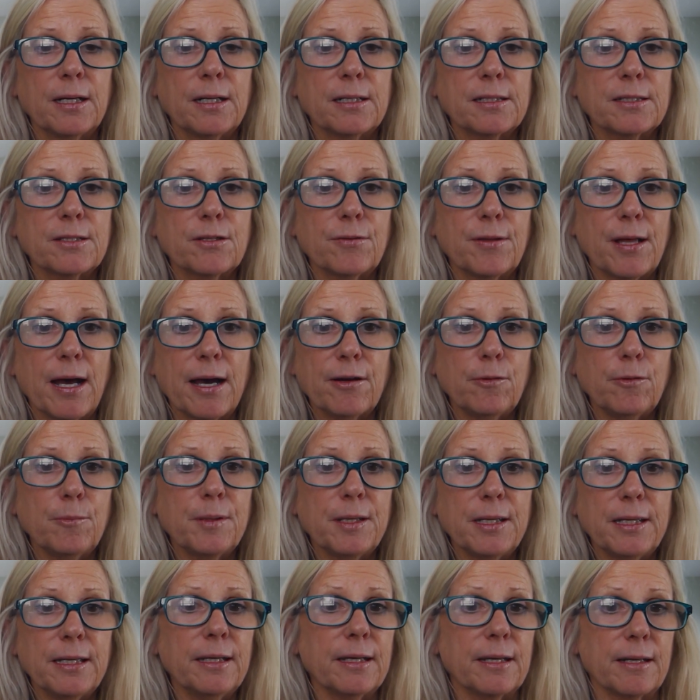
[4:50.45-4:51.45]
So that'll
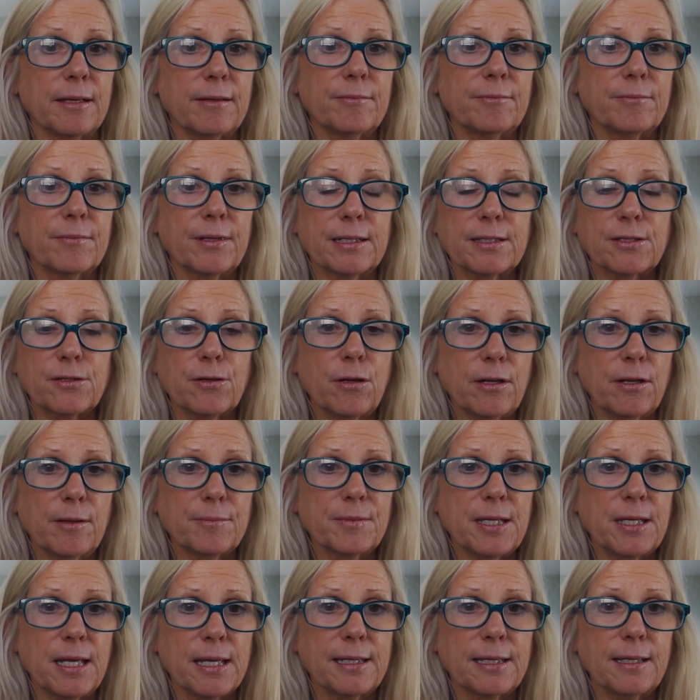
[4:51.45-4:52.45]
be it. that's all I'm
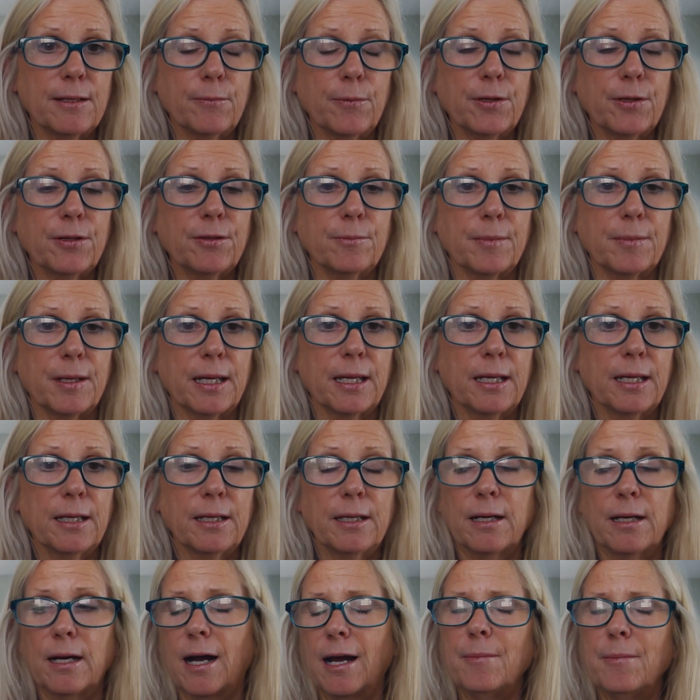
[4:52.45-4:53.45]
taking with me.
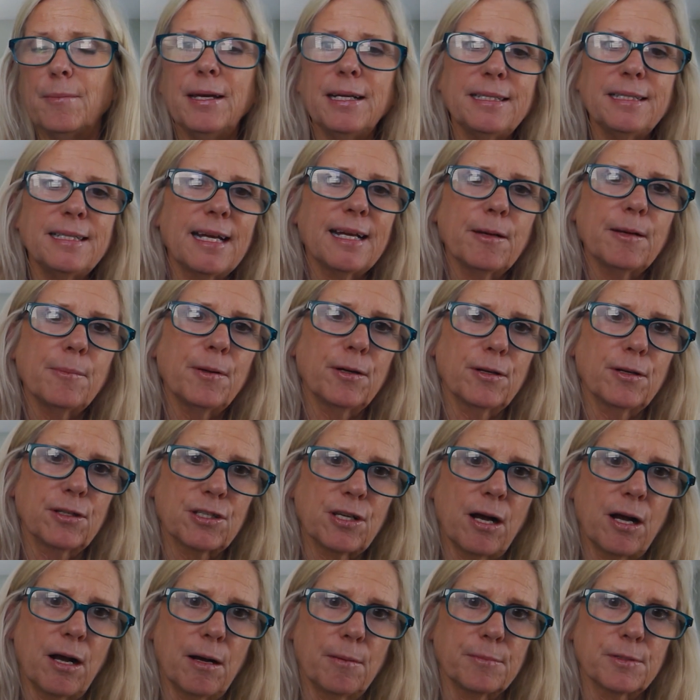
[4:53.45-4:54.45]
I may take a pair of
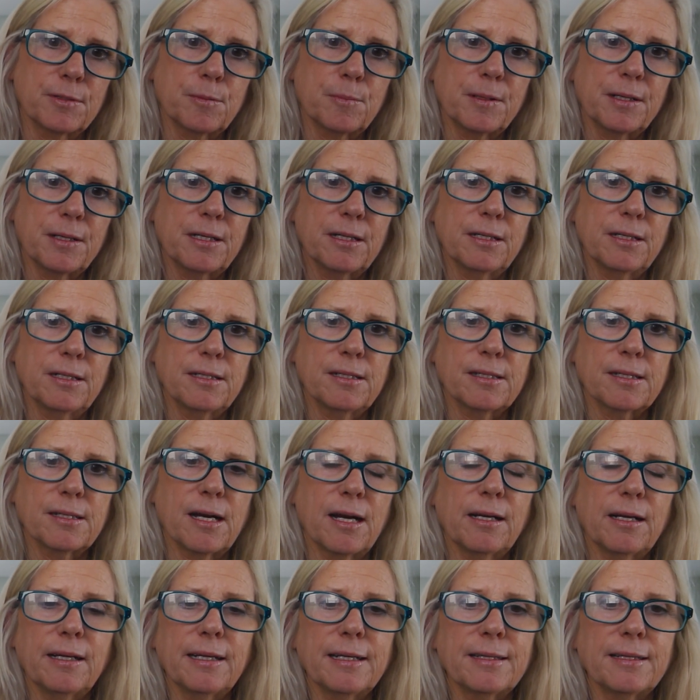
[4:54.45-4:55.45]
Toms because
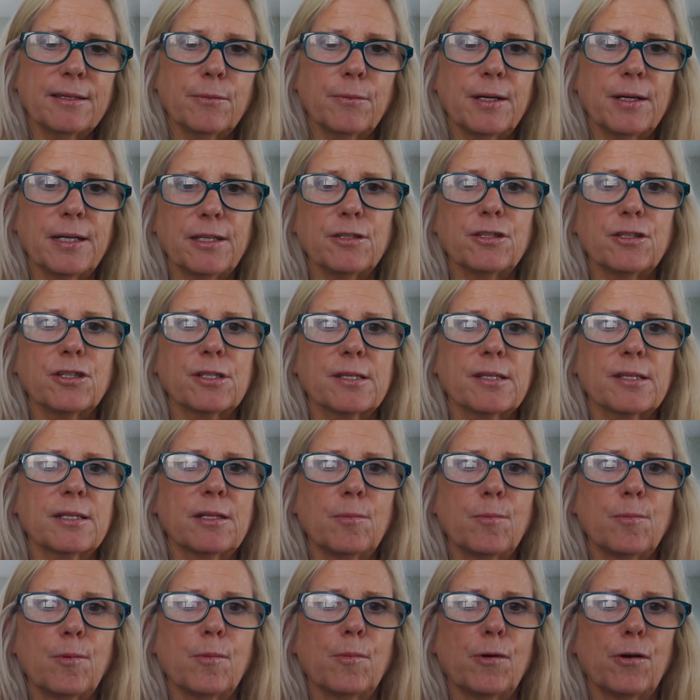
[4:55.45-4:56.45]
I like the way you just
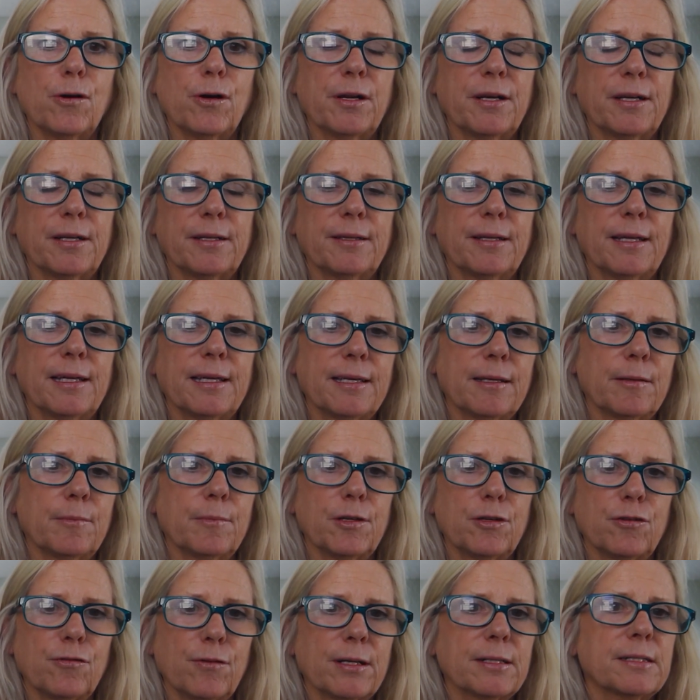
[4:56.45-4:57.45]
slip them on, and they can
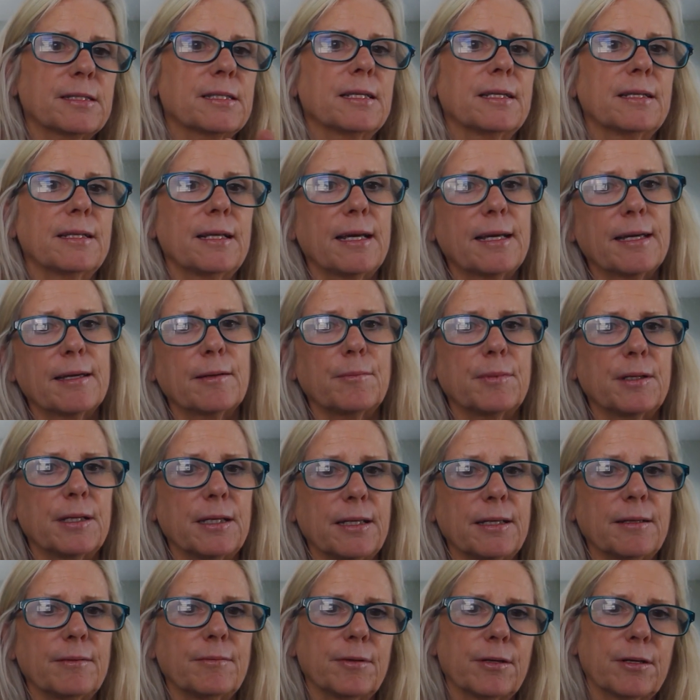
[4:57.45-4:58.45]
be dressy, they can
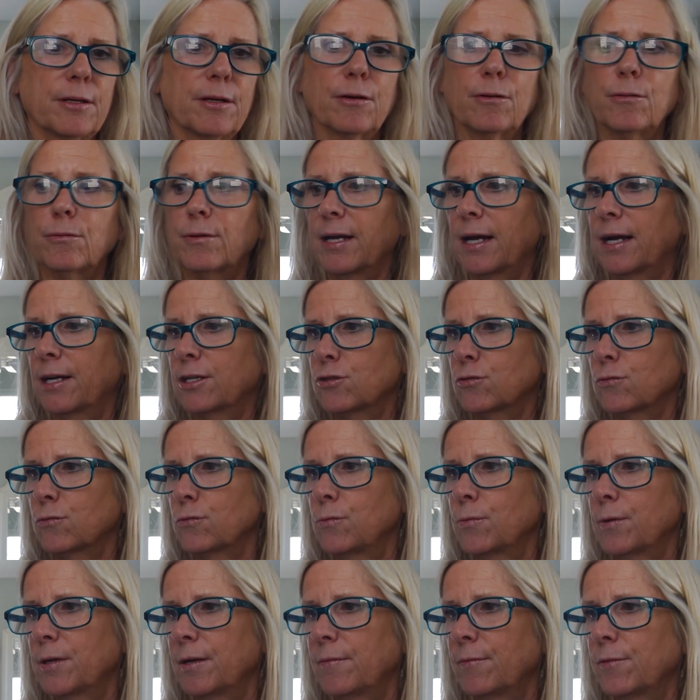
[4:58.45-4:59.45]
be, you know,
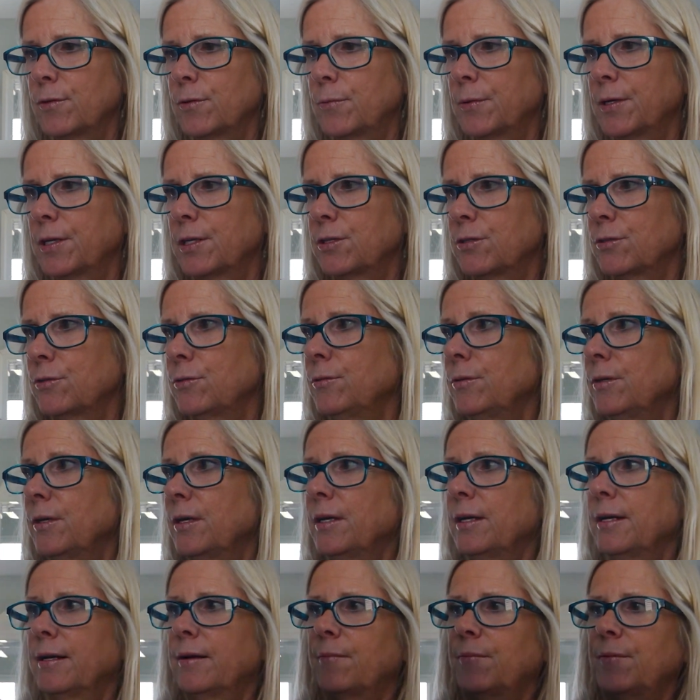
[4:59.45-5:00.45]
casual, whatever you want to do.
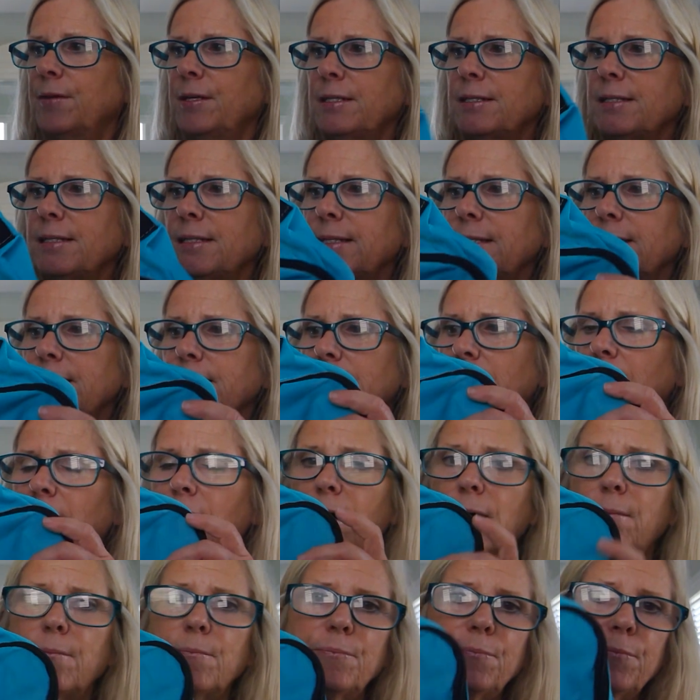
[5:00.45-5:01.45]
This is,
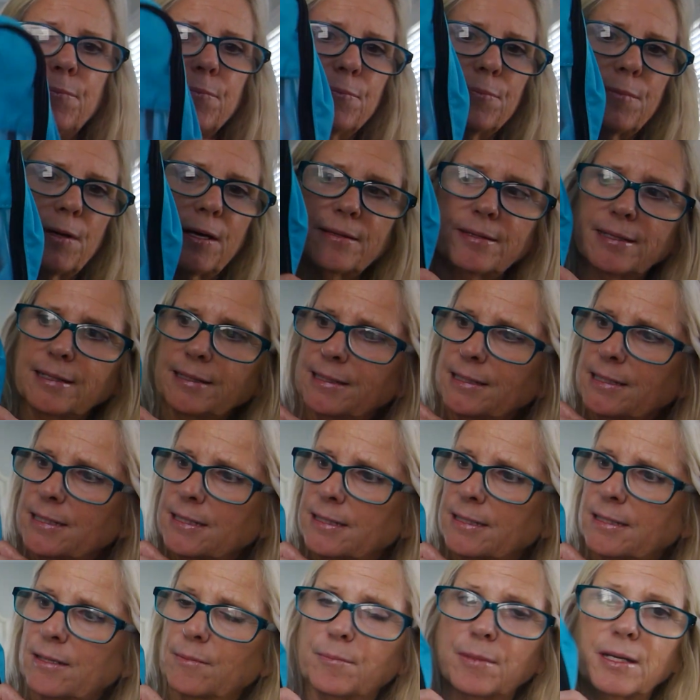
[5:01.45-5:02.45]
I think this
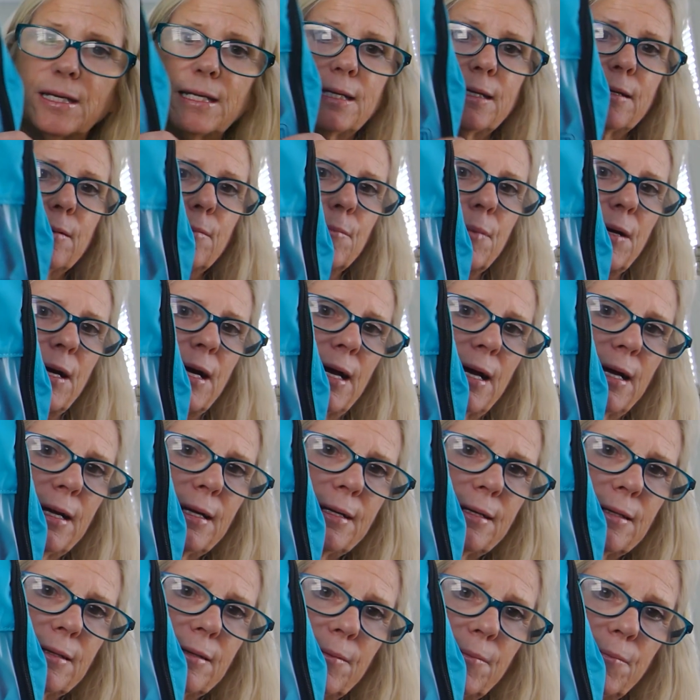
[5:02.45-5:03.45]
is the medium
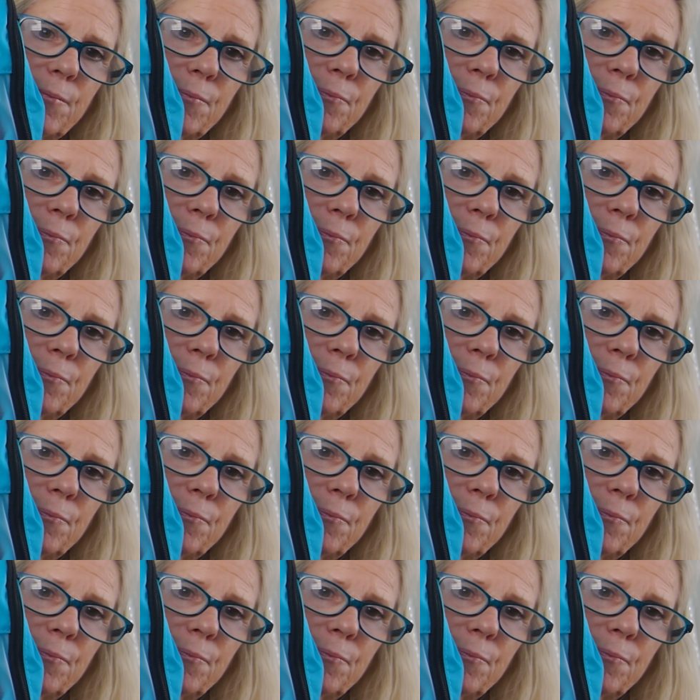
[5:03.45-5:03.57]
bag.